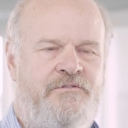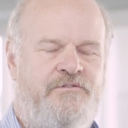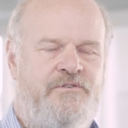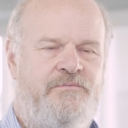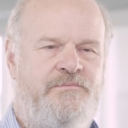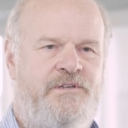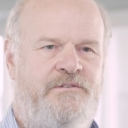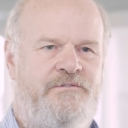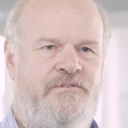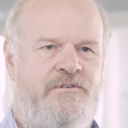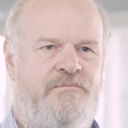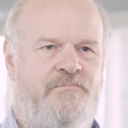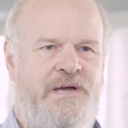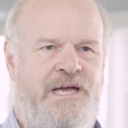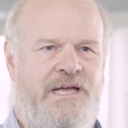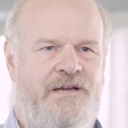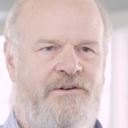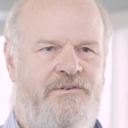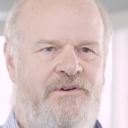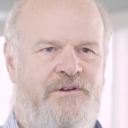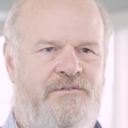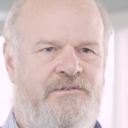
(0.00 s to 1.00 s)
from different
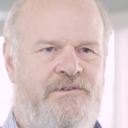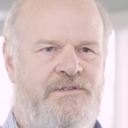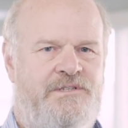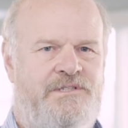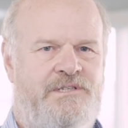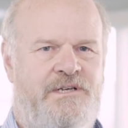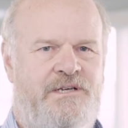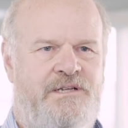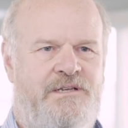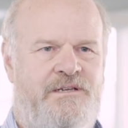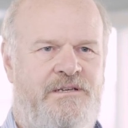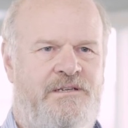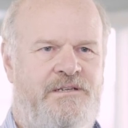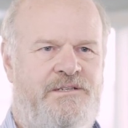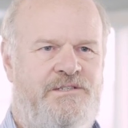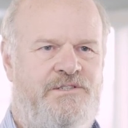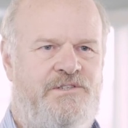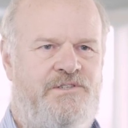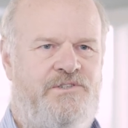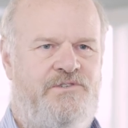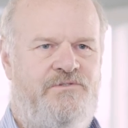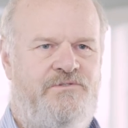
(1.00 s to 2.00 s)
backgrounds and
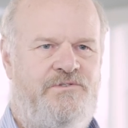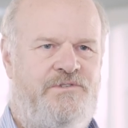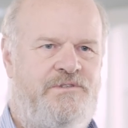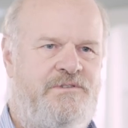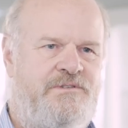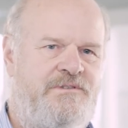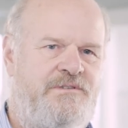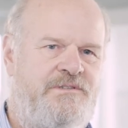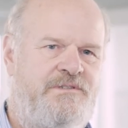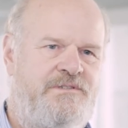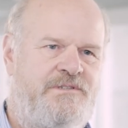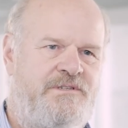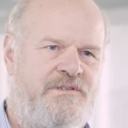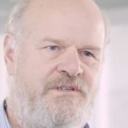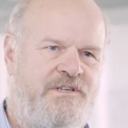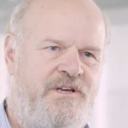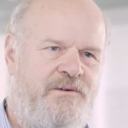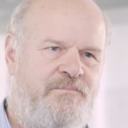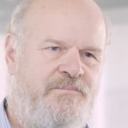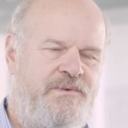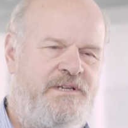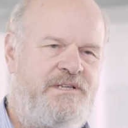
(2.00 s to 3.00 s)
institutions and
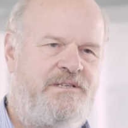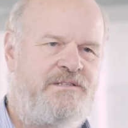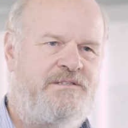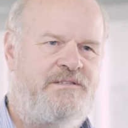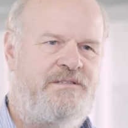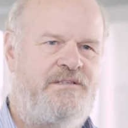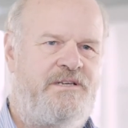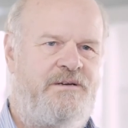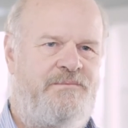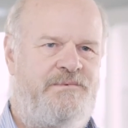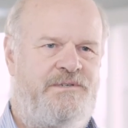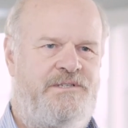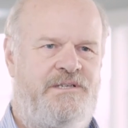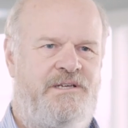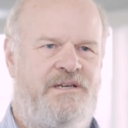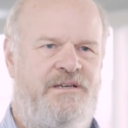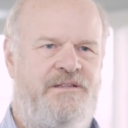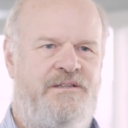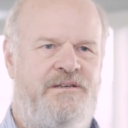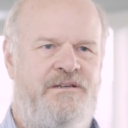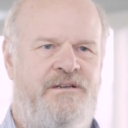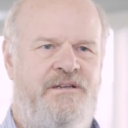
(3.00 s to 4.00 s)
companies coming
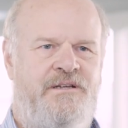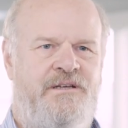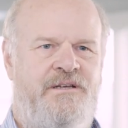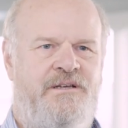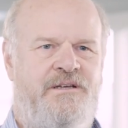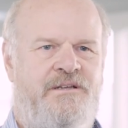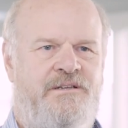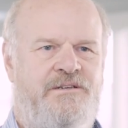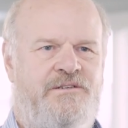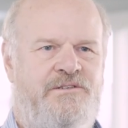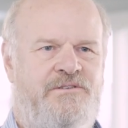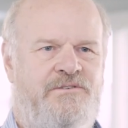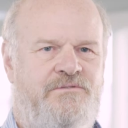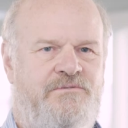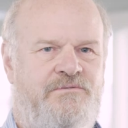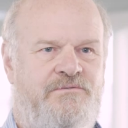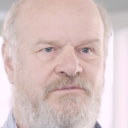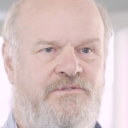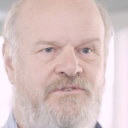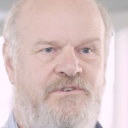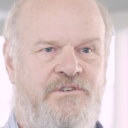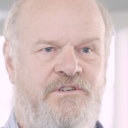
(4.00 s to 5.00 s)
together
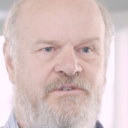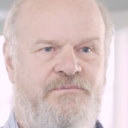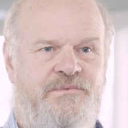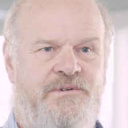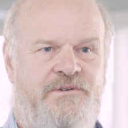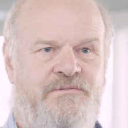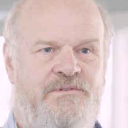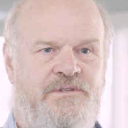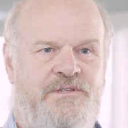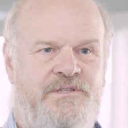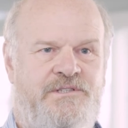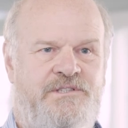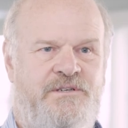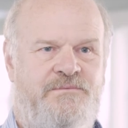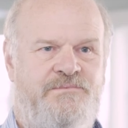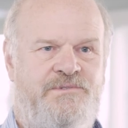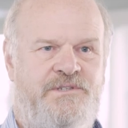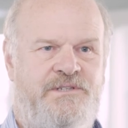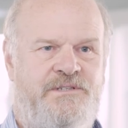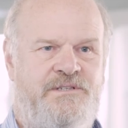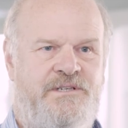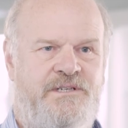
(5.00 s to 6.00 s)
to talk about this
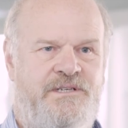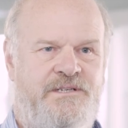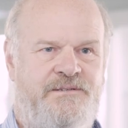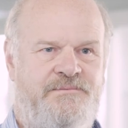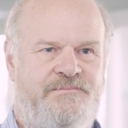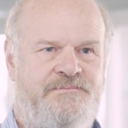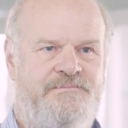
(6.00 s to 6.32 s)
subject today.